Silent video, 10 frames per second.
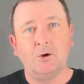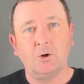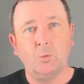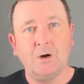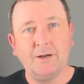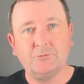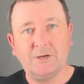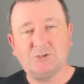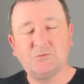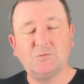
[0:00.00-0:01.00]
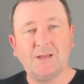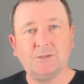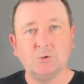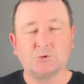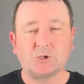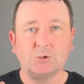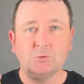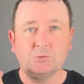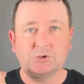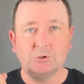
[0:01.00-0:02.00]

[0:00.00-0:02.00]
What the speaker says: on a wide range of venues to